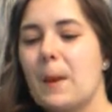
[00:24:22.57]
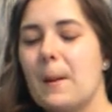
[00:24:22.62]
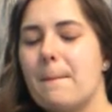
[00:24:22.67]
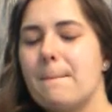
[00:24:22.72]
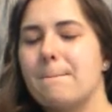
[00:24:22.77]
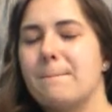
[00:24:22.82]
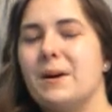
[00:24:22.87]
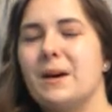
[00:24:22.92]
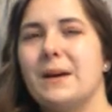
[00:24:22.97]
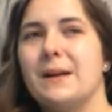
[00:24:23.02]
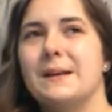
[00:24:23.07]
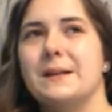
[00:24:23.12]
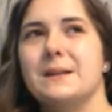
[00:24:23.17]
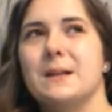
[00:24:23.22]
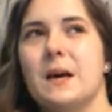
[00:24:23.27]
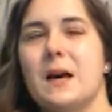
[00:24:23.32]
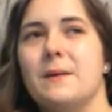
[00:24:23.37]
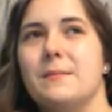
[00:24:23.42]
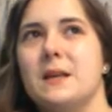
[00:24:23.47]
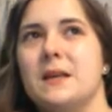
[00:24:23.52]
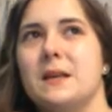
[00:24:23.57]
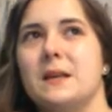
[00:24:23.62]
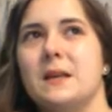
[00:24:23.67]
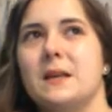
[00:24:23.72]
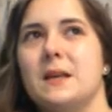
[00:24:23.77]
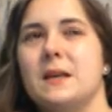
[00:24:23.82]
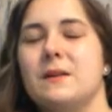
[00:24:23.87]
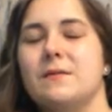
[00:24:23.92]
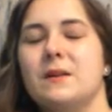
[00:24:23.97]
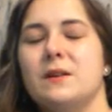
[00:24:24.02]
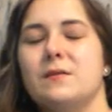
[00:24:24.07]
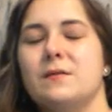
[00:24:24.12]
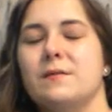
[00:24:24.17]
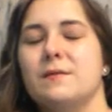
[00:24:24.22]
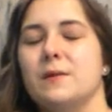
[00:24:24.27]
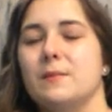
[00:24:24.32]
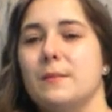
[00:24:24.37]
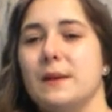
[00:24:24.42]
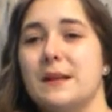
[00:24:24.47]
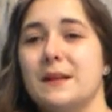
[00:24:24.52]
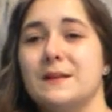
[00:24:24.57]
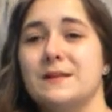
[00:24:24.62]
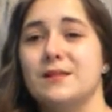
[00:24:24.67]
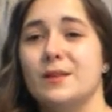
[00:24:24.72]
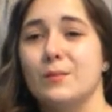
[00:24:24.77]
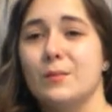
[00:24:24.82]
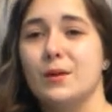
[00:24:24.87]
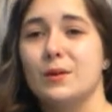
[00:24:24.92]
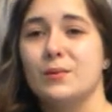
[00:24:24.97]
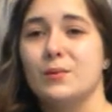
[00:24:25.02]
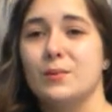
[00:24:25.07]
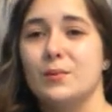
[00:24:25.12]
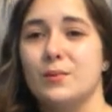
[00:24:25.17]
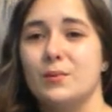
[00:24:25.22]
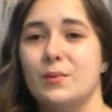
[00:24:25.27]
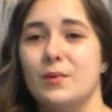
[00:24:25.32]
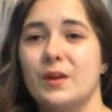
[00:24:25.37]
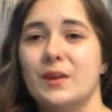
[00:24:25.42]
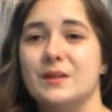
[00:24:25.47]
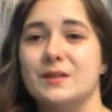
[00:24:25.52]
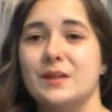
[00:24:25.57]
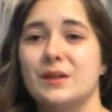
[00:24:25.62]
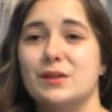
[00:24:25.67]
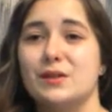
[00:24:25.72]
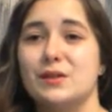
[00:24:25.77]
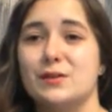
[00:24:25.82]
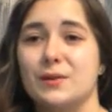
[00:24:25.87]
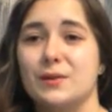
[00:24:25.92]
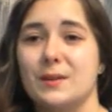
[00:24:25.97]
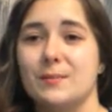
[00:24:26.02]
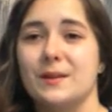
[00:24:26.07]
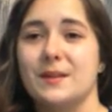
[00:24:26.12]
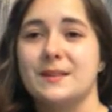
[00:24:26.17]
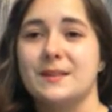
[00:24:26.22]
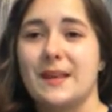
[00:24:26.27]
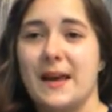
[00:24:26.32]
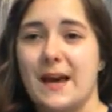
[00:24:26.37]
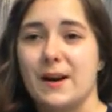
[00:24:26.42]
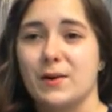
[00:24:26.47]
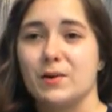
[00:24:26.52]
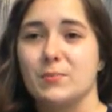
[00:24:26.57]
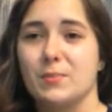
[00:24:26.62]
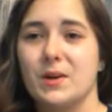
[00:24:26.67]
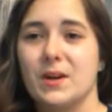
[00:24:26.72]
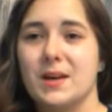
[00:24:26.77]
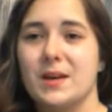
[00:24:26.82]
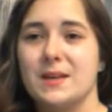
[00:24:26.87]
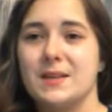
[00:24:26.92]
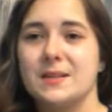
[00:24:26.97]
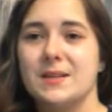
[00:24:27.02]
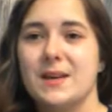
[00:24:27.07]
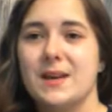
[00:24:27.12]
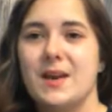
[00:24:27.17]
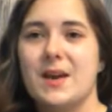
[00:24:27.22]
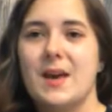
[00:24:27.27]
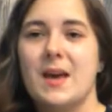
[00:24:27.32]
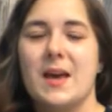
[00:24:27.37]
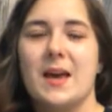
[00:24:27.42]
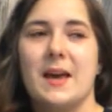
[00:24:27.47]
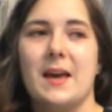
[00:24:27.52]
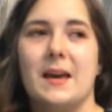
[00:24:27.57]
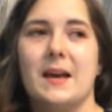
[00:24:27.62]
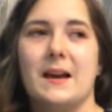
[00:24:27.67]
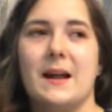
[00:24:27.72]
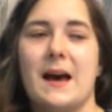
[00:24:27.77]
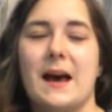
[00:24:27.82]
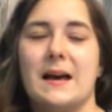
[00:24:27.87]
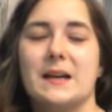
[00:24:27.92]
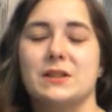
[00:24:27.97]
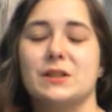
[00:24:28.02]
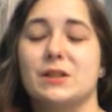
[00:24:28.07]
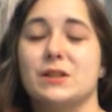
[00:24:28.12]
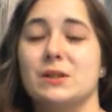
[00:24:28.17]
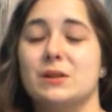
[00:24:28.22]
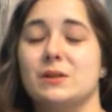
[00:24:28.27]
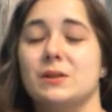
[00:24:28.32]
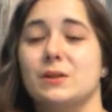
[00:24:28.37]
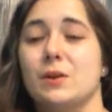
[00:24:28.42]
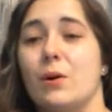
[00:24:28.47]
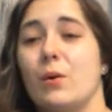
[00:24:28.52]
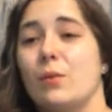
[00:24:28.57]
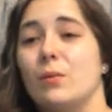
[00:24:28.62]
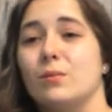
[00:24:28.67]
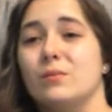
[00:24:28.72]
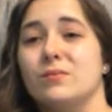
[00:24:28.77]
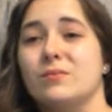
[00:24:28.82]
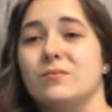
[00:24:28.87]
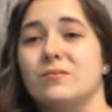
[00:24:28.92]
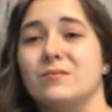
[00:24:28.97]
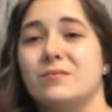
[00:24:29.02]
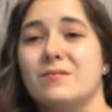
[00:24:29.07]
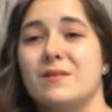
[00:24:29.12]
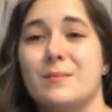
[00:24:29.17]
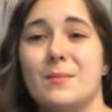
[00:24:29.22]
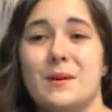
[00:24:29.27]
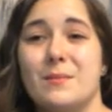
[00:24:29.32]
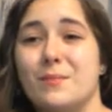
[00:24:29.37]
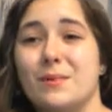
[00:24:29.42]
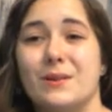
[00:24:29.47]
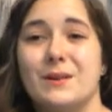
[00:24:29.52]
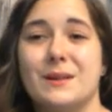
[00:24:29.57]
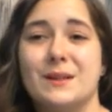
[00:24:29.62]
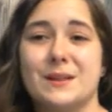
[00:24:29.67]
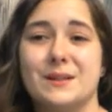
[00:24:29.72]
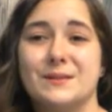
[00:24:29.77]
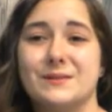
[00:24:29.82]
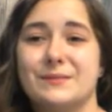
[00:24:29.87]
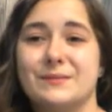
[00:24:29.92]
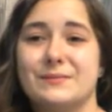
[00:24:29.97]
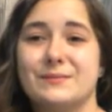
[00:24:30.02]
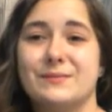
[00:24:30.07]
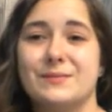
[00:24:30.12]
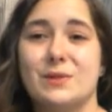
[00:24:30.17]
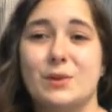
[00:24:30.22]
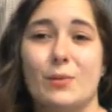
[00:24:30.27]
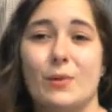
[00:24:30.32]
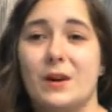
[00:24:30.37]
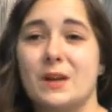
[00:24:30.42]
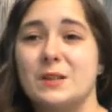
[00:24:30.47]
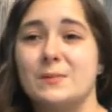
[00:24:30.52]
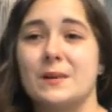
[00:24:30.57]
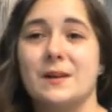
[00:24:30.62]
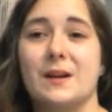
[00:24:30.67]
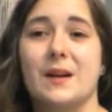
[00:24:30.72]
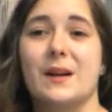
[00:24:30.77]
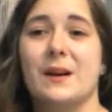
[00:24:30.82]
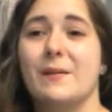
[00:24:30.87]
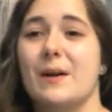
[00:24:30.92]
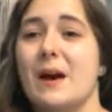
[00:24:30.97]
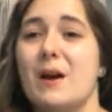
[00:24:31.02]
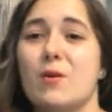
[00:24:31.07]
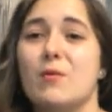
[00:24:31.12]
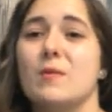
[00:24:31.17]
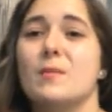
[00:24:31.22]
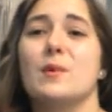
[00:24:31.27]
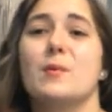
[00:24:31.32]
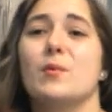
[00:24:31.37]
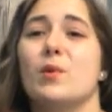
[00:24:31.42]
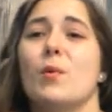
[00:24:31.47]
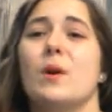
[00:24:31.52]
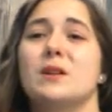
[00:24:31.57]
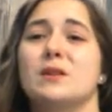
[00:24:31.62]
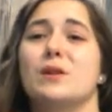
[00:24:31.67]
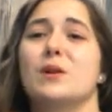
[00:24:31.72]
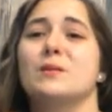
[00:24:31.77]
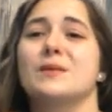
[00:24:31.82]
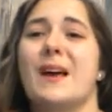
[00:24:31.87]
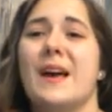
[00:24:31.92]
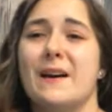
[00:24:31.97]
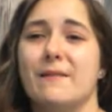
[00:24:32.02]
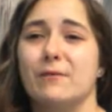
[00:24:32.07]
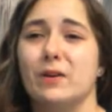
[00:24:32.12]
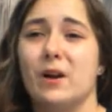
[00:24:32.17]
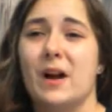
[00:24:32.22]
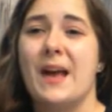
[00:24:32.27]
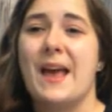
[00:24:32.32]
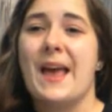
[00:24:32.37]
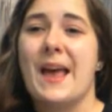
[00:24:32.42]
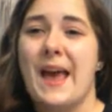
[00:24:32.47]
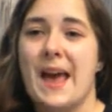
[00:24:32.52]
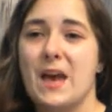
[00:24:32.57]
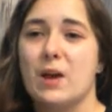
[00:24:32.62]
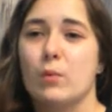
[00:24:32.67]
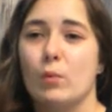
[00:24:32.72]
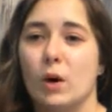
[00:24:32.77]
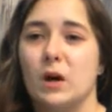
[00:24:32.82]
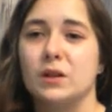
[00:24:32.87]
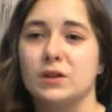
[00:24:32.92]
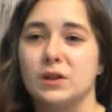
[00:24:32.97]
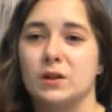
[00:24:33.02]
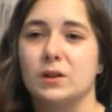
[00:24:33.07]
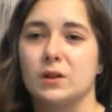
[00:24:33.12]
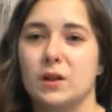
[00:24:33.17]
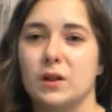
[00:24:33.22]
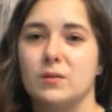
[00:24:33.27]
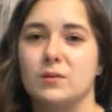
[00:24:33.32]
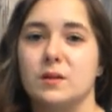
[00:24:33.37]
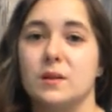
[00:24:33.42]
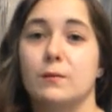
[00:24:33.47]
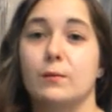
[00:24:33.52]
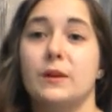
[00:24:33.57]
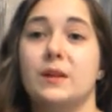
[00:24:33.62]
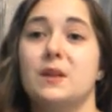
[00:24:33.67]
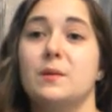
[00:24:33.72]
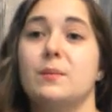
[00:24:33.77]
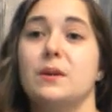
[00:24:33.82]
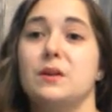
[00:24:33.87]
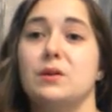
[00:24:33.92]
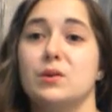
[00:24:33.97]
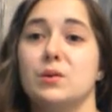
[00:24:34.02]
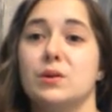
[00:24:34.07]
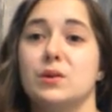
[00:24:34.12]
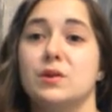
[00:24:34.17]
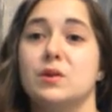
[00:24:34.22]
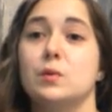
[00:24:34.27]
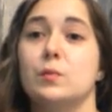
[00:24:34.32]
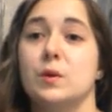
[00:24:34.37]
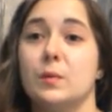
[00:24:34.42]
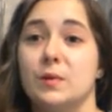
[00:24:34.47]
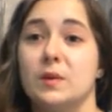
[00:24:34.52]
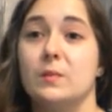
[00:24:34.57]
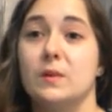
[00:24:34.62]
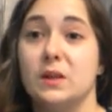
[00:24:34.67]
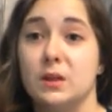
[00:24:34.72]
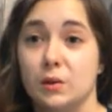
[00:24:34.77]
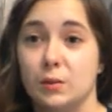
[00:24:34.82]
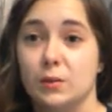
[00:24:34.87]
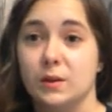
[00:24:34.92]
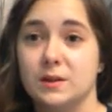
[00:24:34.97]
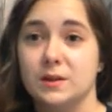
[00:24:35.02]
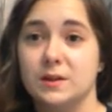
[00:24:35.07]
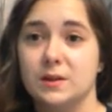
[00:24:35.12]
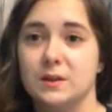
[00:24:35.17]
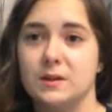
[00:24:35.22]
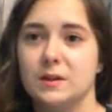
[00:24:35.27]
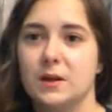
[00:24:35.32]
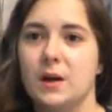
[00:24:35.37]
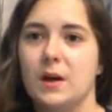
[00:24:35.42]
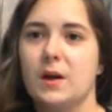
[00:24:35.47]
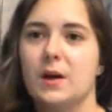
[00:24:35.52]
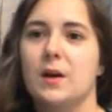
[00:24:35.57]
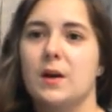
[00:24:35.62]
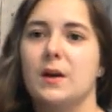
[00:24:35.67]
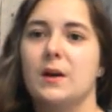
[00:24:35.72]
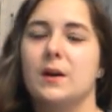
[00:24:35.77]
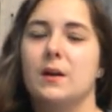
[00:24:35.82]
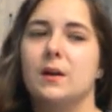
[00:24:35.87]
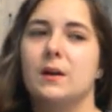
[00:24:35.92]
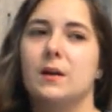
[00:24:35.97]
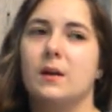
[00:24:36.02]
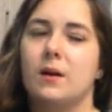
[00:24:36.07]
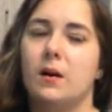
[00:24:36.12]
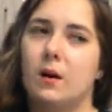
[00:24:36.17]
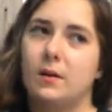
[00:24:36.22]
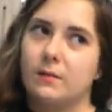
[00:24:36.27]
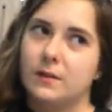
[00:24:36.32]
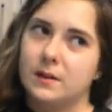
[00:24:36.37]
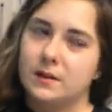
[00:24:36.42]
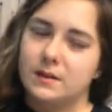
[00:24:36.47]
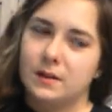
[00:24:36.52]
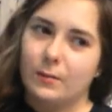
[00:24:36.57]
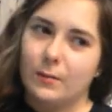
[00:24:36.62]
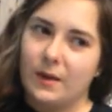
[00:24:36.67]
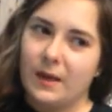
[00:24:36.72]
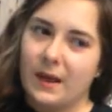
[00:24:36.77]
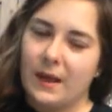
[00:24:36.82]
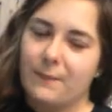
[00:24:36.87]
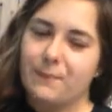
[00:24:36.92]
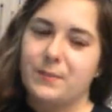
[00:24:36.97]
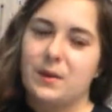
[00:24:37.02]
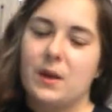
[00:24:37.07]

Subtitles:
But, even for me, someone who is extremely scatterbrained, and I just don't remember to wash my diapers. I don't remember to wash clothes ever. I hate washing clothes. If we could be nudists, we would be nudists. Obviously, we can't.